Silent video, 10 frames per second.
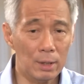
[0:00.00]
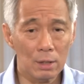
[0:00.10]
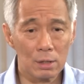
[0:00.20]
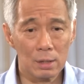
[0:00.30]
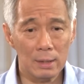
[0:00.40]

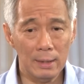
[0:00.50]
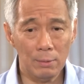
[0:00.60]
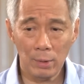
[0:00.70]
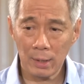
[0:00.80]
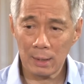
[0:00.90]
because
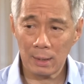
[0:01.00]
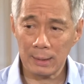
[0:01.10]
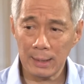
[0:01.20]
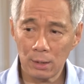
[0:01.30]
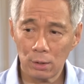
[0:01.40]
within a
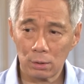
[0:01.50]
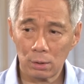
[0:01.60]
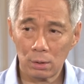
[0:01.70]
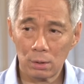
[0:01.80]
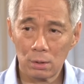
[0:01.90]
year or
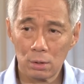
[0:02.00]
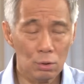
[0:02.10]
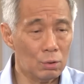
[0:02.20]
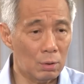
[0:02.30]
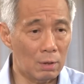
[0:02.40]

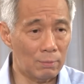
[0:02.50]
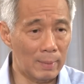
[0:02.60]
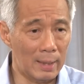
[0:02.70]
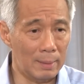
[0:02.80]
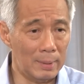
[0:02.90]
so of
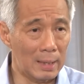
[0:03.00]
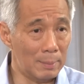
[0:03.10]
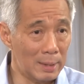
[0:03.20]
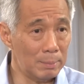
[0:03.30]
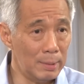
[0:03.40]
my
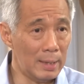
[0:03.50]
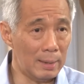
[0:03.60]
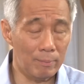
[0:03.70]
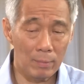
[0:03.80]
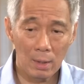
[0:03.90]
becoming
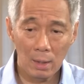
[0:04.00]
PM,